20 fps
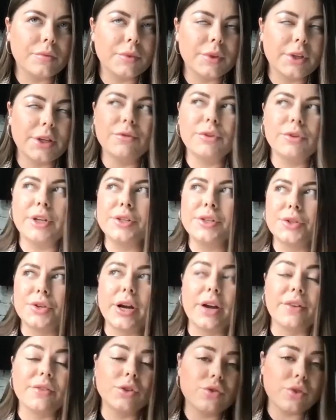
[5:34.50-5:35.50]
influencer
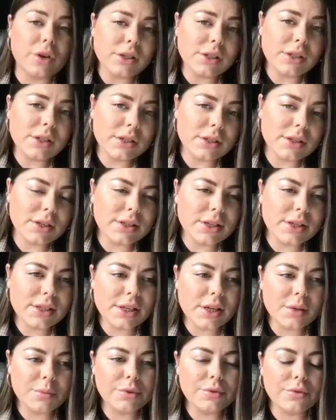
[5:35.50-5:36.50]
have trust, as I
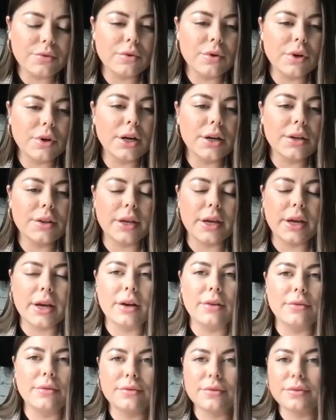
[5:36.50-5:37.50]
said before. They
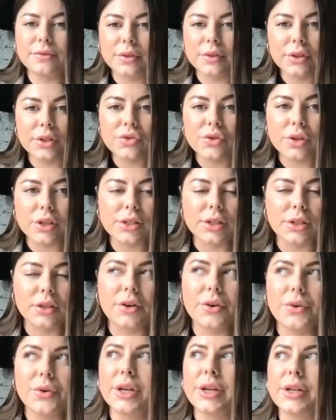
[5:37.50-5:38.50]
have a trusted
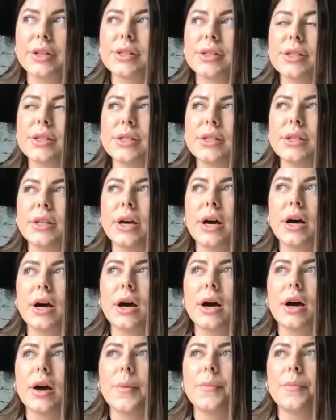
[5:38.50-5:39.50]
audience.
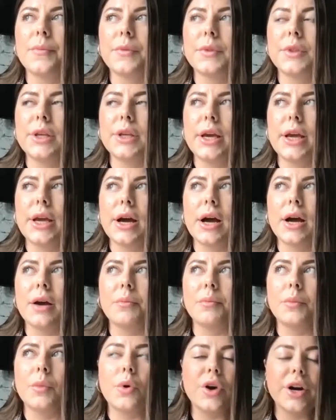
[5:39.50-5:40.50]
They
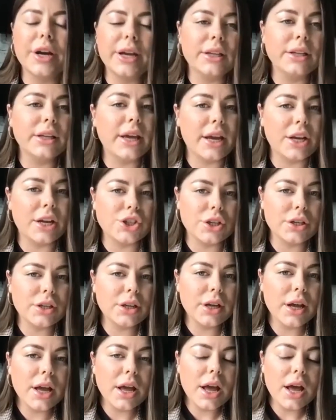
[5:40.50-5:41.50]
are more
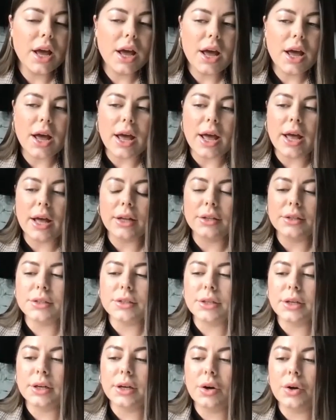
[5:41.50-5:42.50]
engaging, and
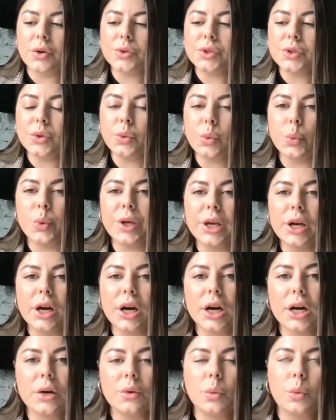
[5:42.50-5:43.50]
also we
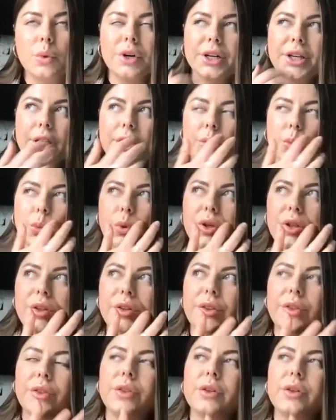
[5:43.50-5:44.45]
are working with,